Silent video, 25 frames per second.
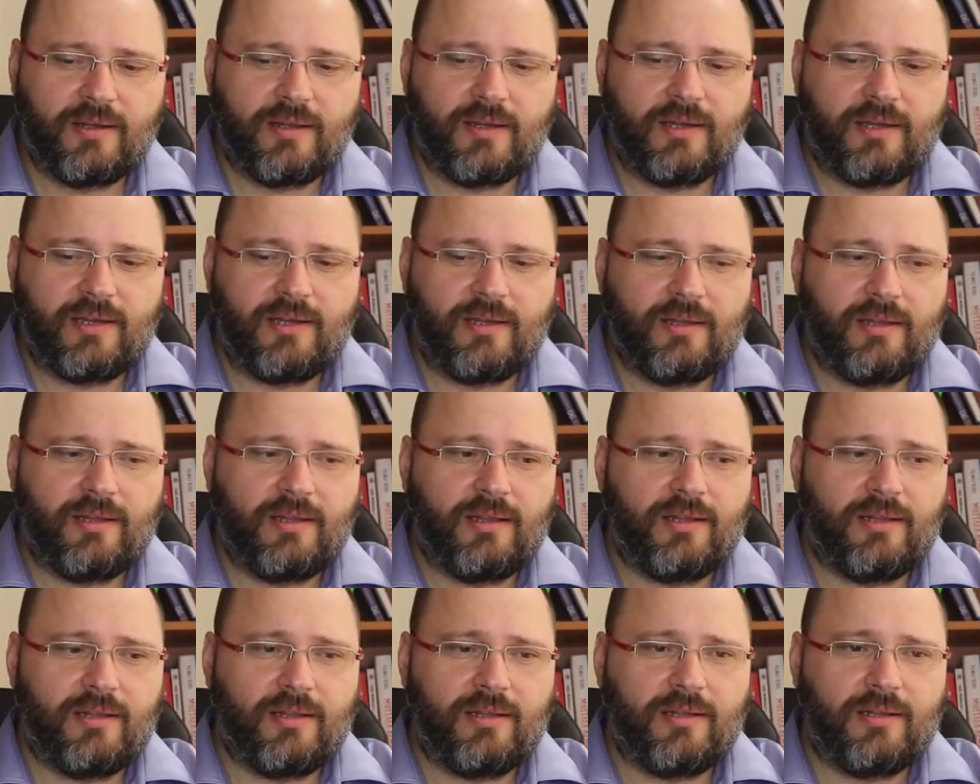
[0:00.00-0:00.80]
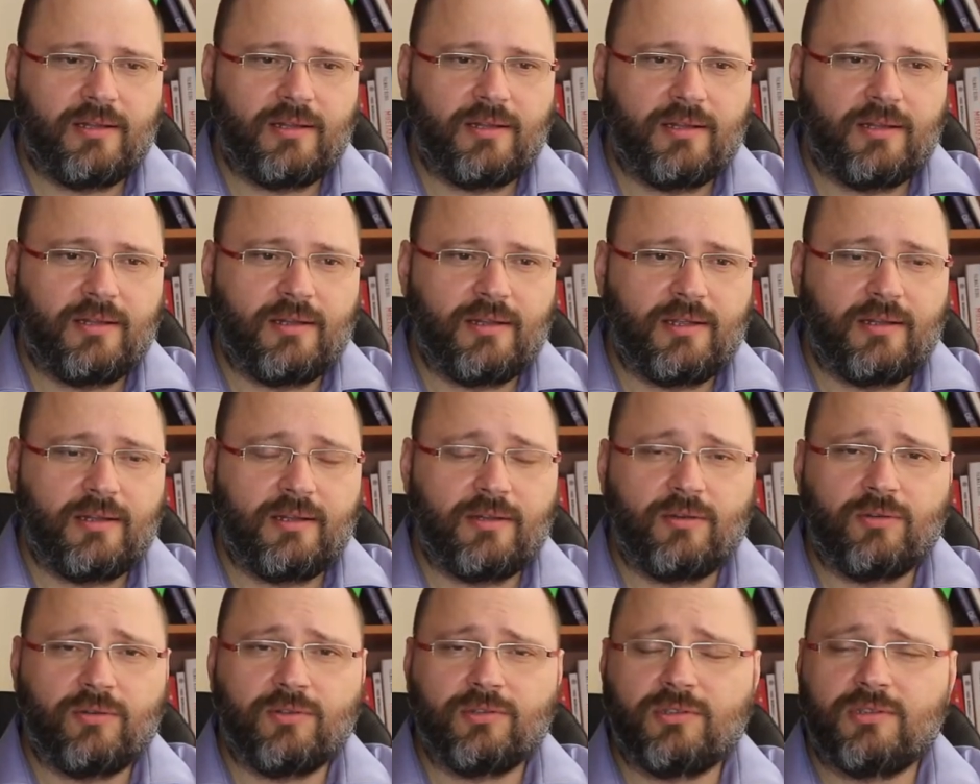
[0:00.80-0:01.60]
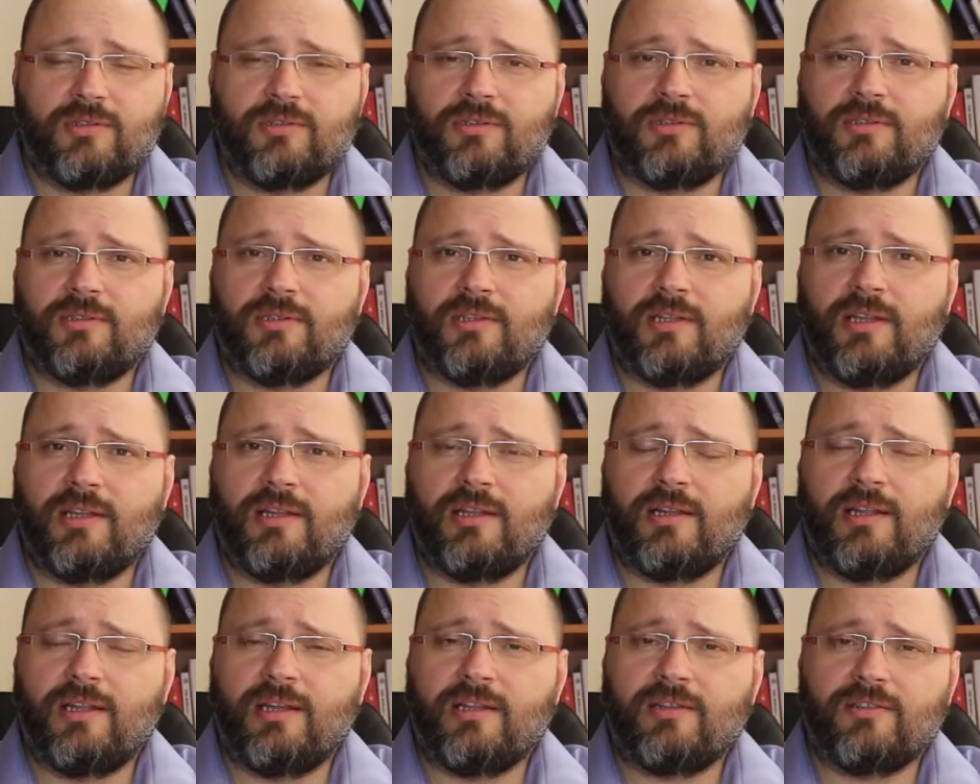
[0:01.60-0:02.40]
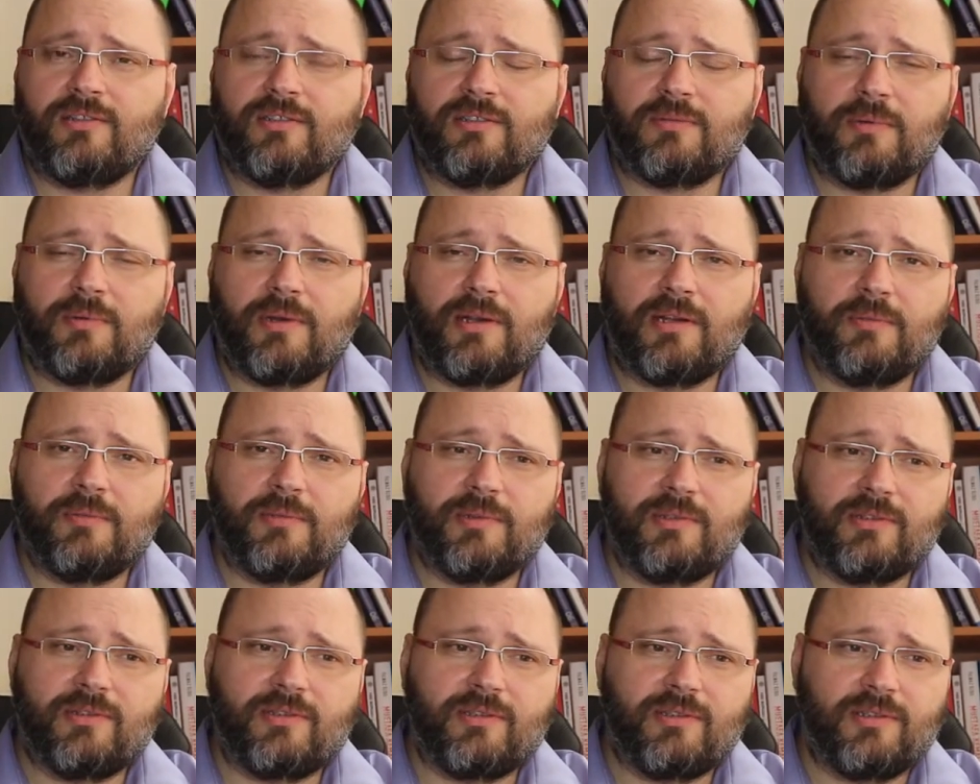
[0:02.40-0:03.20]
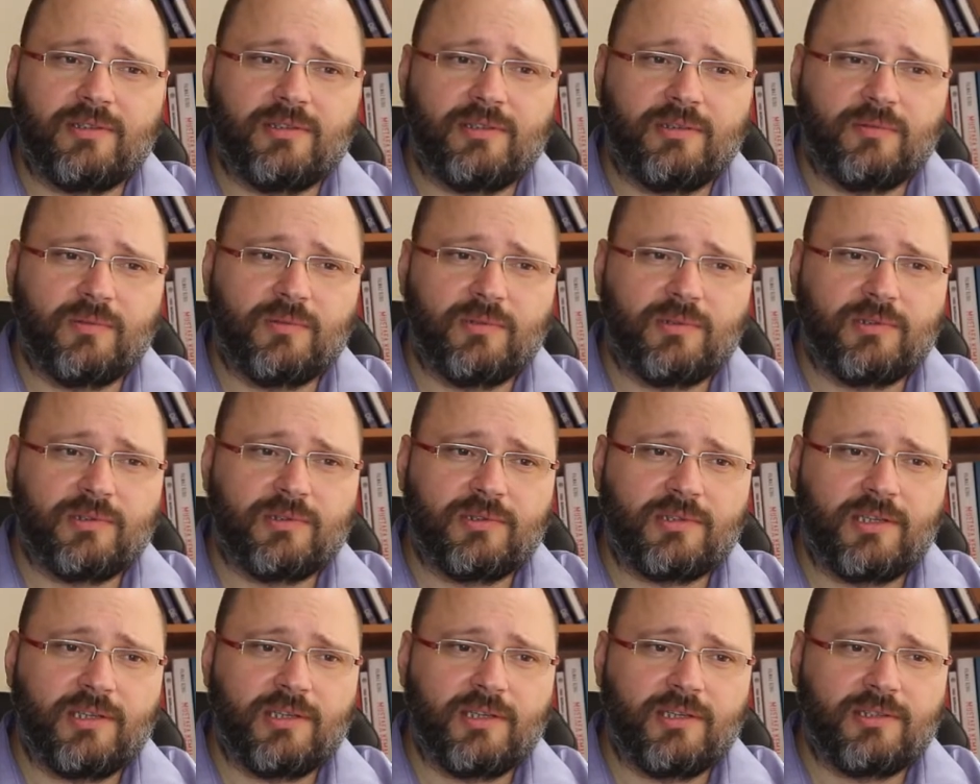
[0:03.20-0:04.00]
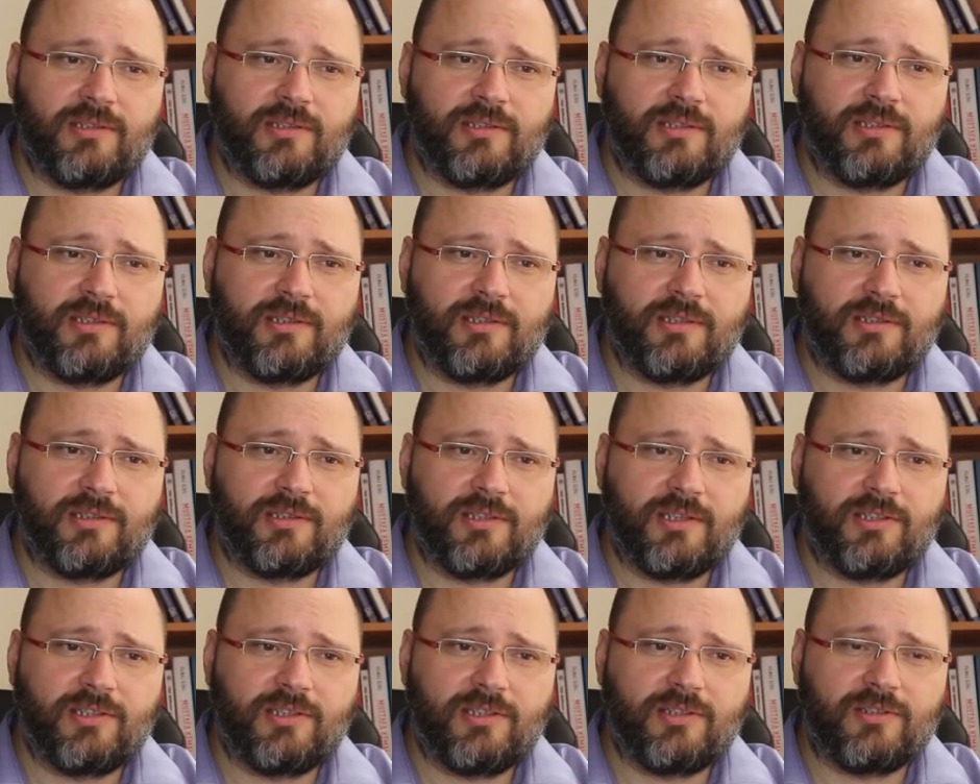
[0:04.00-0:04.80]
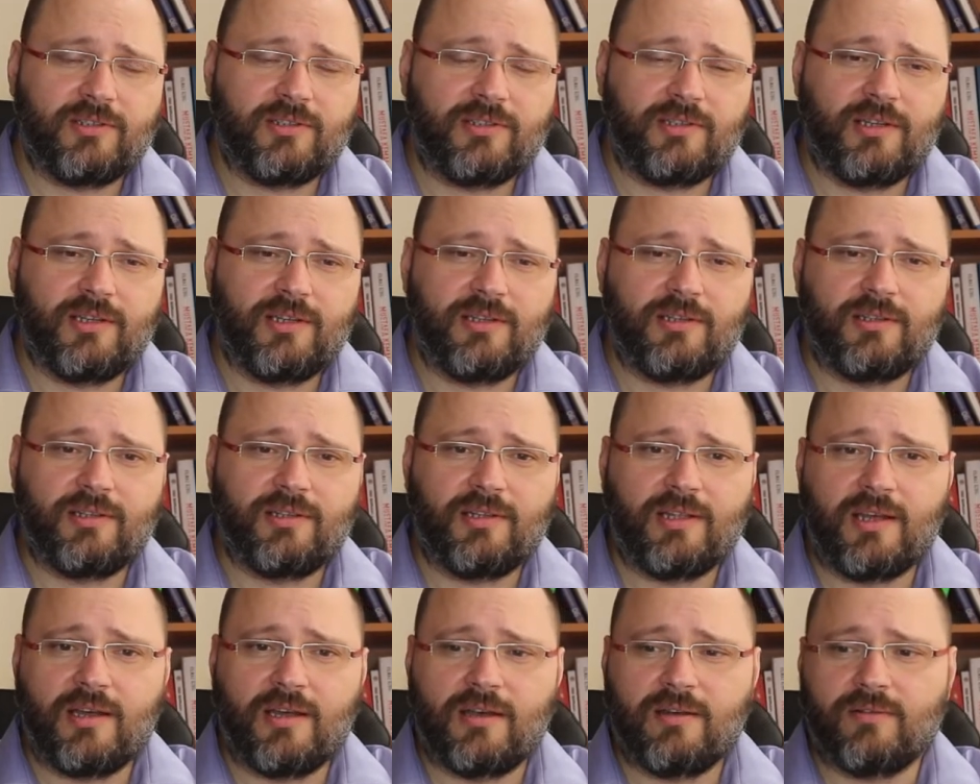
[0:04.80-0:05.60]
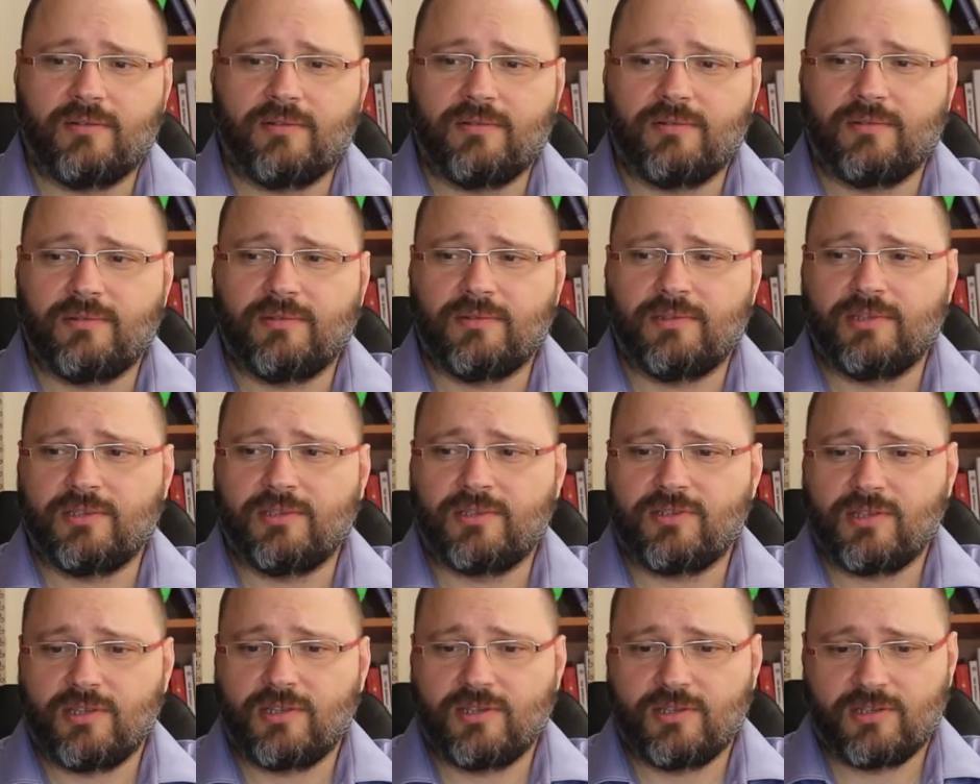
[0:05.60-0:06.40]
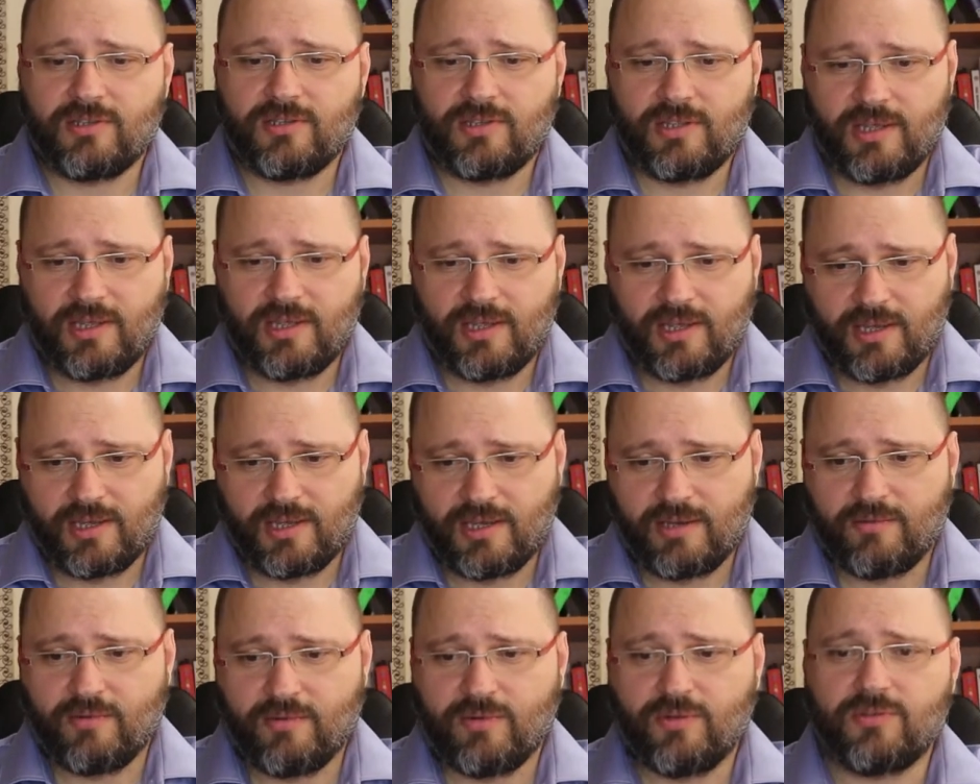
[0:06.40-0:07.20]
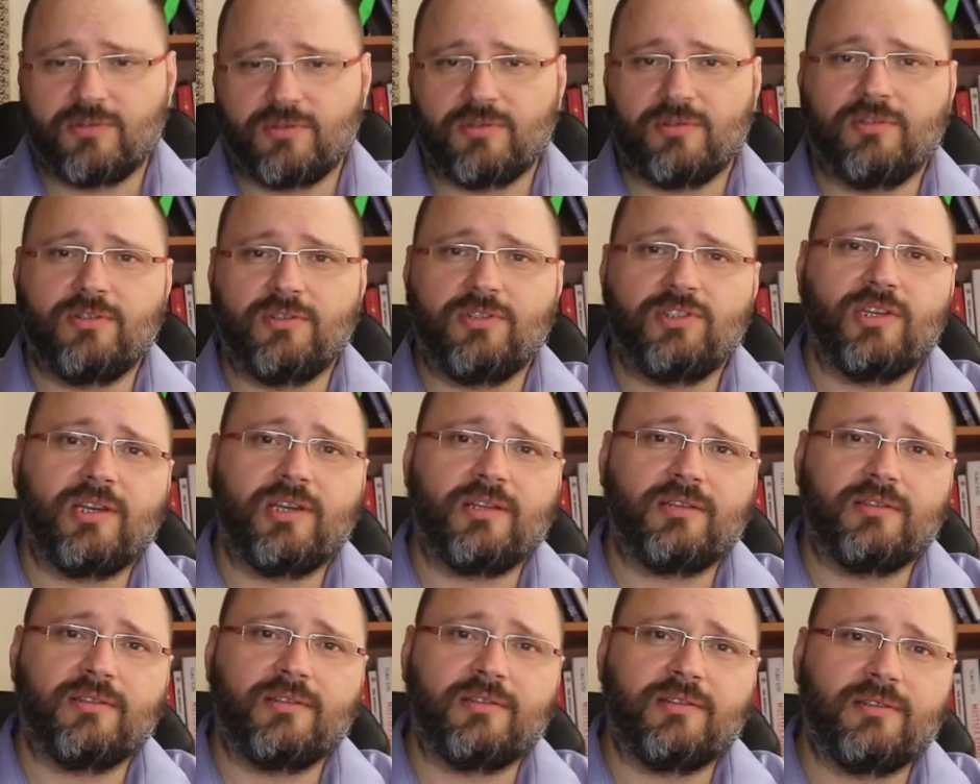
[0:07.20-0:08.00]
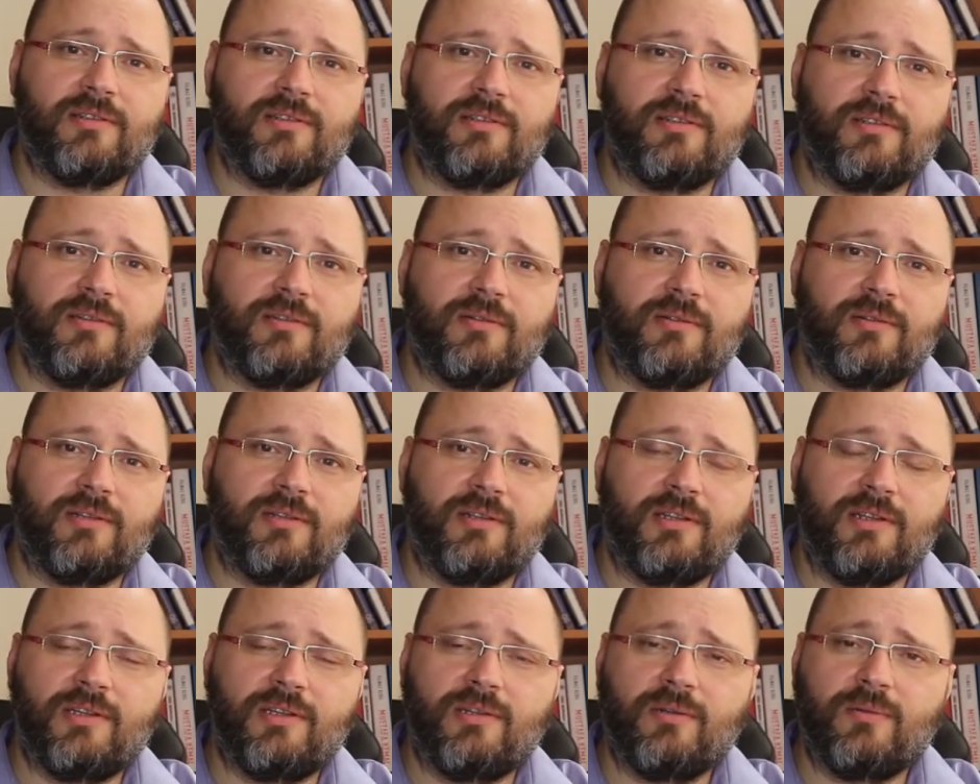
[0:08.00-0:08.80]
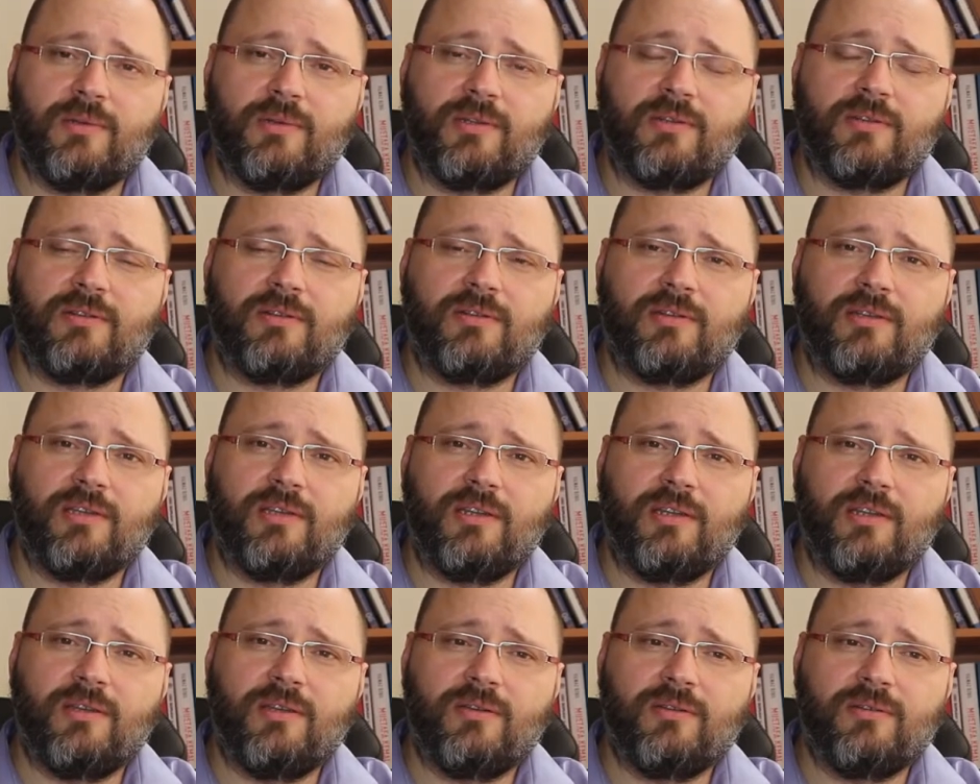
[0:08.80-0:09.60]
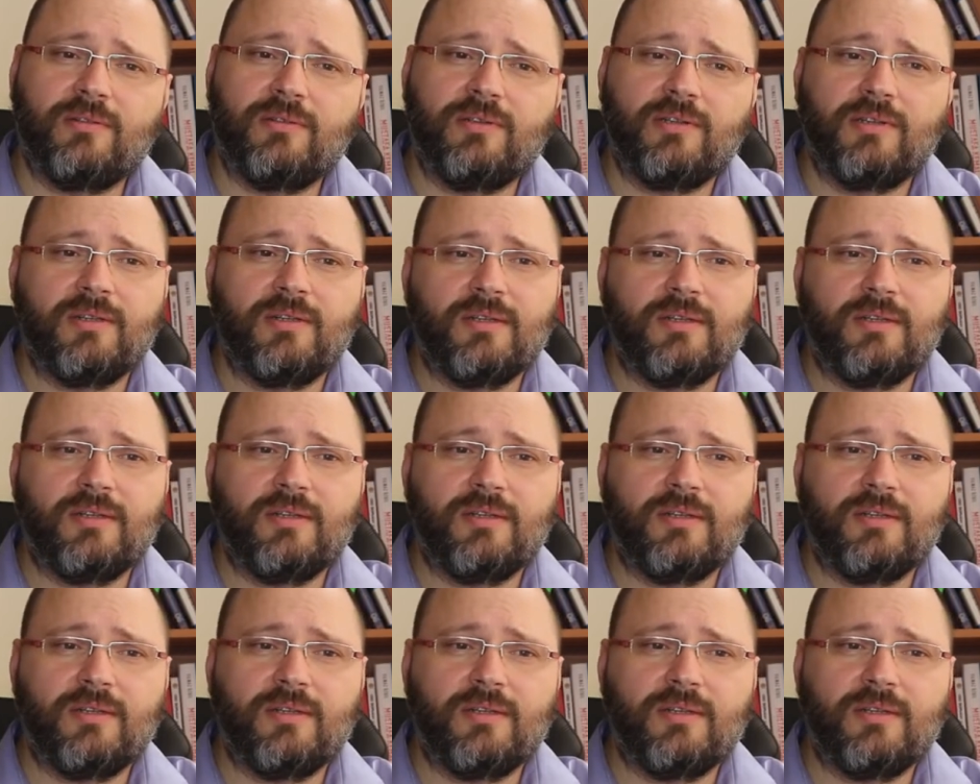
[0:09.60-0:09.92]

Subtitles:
And also the latest parliament vote has suggested that now, since they have also rejected the deal with the EU,